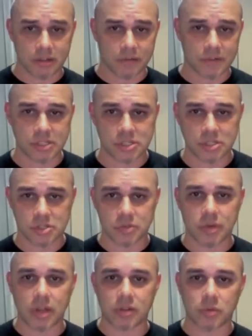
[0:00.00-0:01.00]
physicians
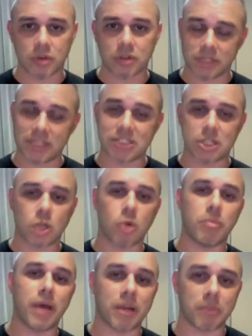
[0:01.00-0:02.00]
around the world is low
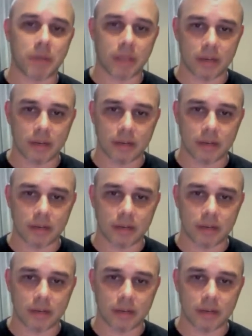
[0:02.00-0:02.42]
back pain.